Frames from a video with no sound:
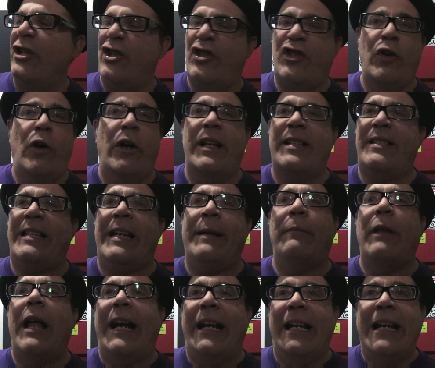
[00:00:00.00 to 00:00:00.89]
just sort of seemed
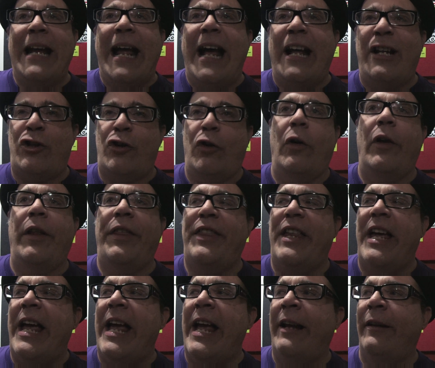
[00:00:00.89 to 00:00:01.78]
like a natural
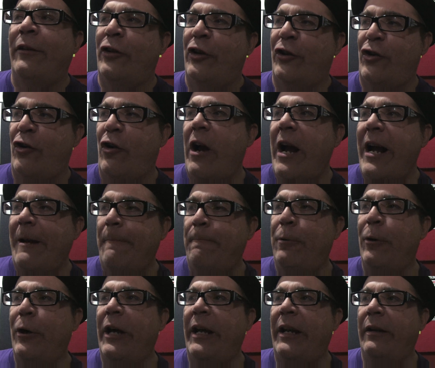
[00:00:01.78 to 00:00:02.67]
thing to try to
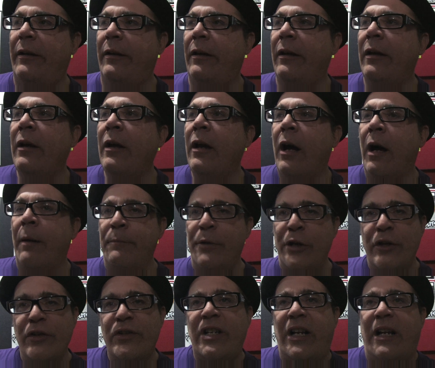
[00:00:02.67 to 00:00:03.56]
put a
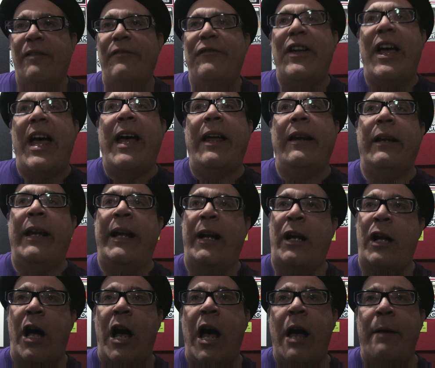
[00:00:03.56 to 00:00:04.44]
music event and
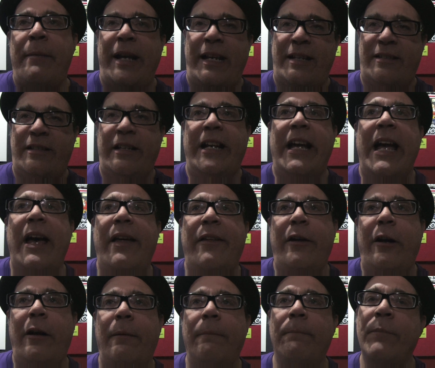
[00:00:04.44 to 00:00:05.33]
comics
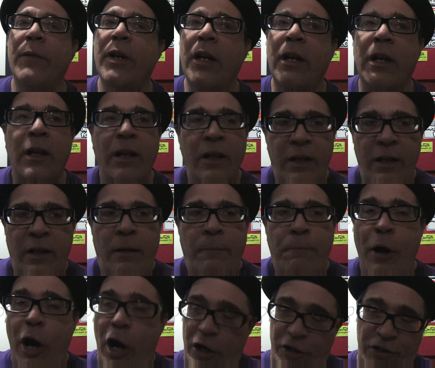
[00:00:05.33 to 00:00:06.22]
together,
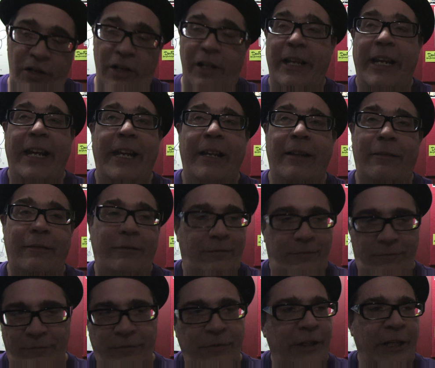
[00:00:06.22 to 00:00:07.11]
partially,
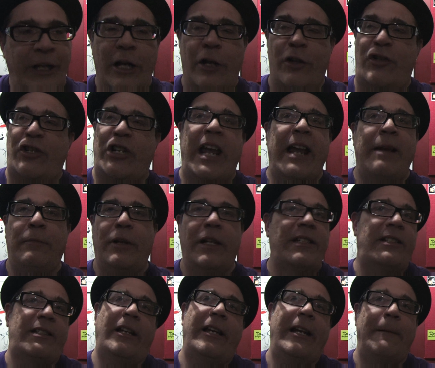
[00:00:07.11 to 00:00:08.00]
you know,
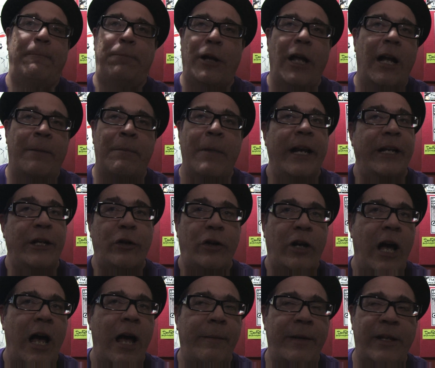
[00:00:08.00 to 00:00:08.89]
shamelessly to plug my new
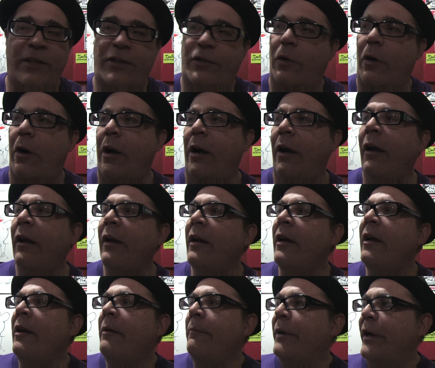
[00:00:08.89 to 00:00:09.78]
comic store,
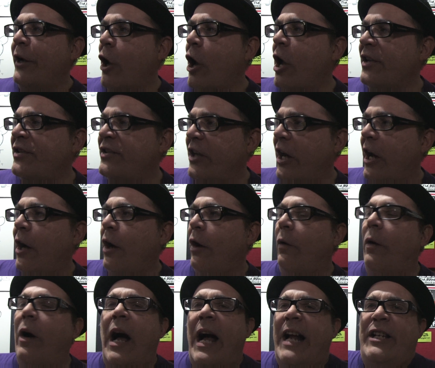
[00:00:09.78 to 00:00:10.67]
but
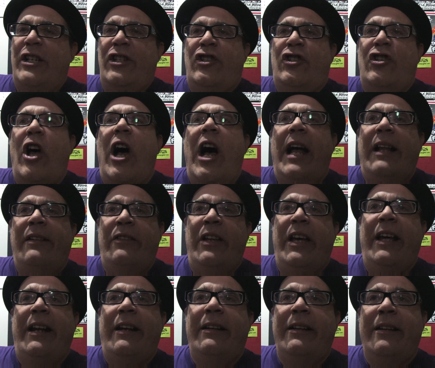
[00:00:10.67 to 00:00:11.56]
also I just thought
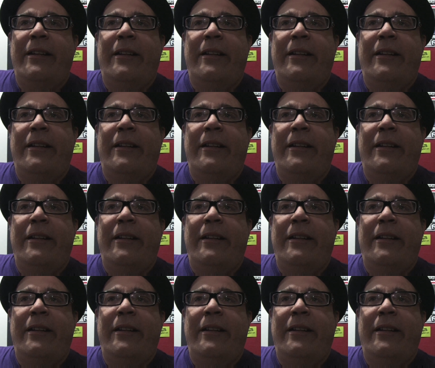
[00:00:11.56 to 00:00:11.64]
that